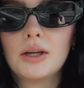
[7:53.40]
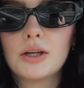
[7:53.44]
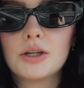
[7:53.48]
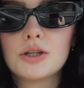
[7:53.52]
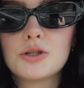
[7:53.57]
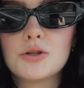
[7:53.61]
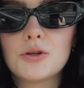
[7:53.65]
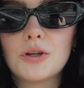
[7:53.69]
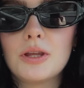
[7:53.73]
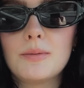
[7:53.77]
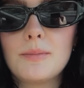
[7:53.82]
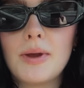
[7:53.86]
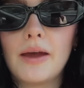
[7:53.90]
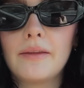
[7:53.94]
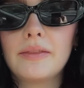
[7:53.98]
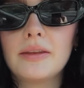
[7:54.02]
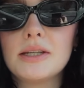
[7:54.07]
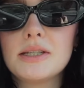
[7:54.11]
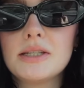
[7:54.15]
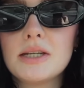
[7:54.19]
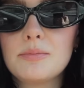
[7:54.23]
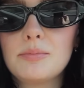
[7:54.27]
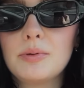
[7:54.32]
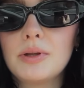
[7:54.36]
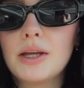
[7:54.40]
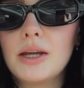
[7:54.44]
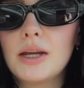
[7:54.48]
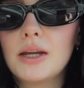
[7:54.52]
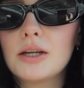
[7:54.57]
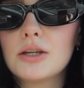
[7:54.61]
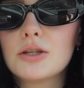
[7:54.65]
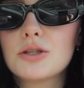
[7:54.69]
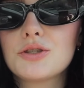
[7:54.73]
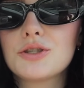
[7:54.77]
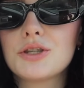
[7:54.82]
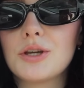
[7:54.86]
Truly, madly,
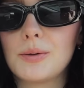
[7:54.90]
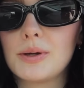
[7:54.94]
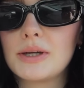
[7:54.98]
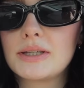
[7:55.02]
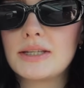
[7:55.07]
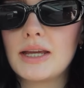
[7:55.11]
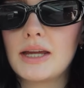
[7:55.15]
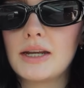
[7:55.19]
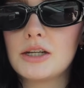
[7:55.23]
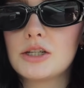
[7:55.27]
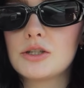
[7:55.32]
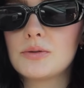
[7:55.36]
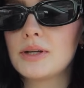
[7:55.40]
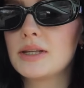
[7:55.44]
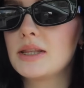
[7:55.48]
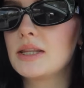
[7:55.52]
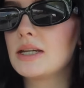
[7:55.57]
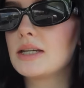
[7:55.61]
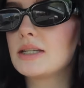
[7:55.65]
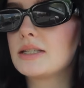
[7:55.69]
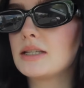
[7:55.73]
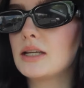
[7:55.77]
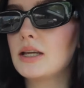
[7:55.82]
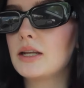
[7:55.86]
deeply, so excited to read this.